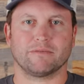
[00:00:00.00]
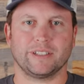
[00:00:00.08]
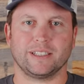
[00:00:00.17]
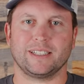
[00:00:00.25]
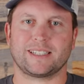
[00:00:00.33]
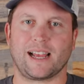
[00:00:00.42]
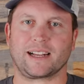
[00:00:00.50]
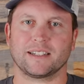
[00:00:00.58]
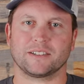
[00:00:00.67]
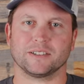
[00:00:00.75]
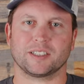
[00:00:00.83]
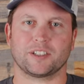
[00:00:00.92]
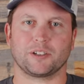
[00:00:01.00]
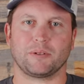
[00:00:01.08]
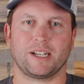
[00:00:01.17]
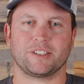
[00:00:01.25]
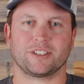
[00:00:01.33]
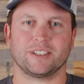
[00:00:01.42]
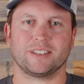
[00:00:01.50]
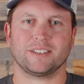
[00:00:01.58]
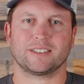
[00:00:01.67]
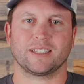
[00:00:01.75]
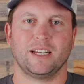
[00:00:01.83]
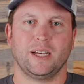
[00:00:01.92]
really technical
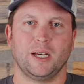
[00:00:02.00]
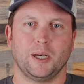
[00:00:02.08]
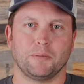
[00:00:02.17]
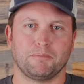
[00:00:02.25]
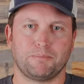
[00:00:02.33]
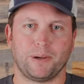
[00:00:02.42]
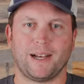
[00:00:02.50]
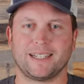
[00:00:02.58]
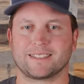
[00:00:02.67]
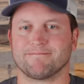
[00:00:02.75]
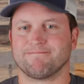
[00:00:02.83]
situations, but